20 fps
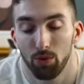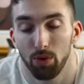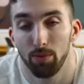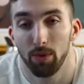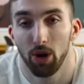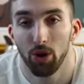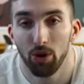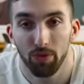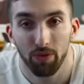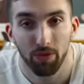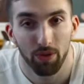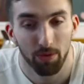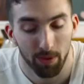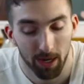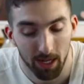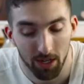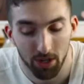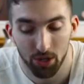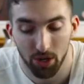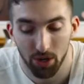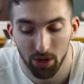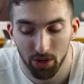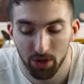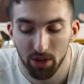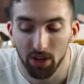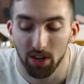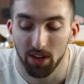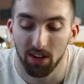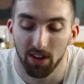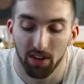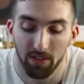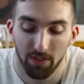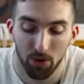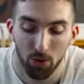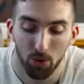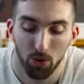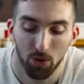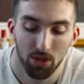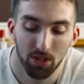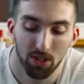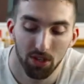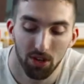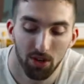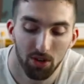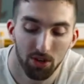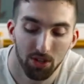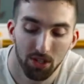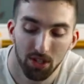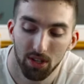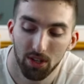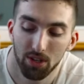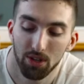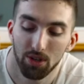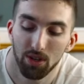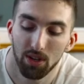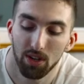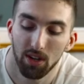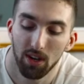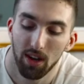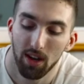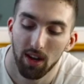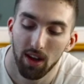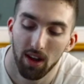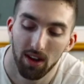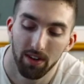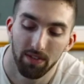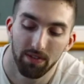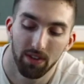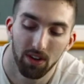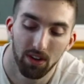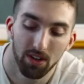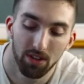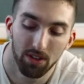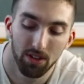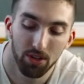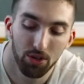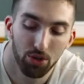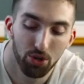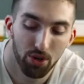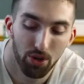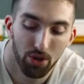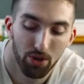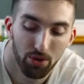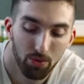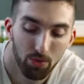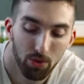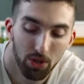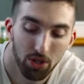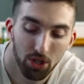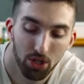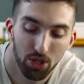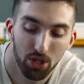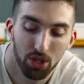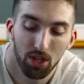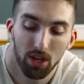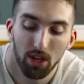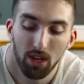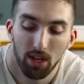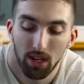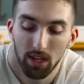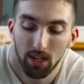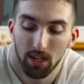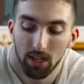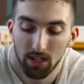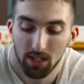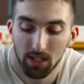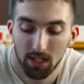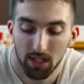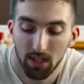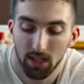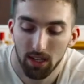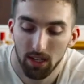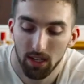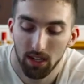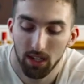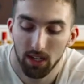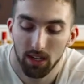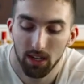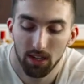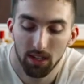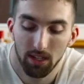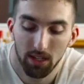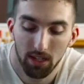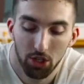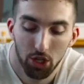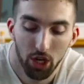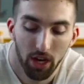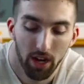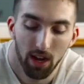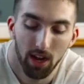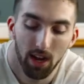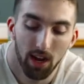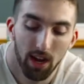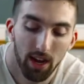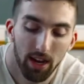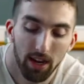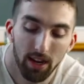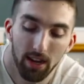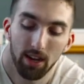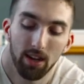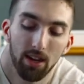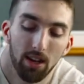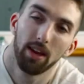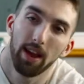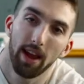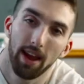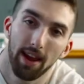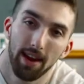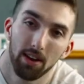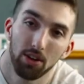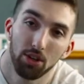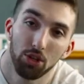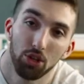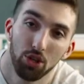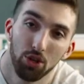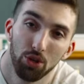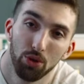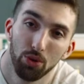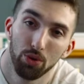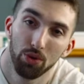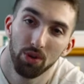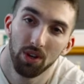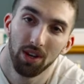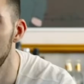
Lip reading: remote for my drone, and of course also I've got the drone, which is the DJI Air 2.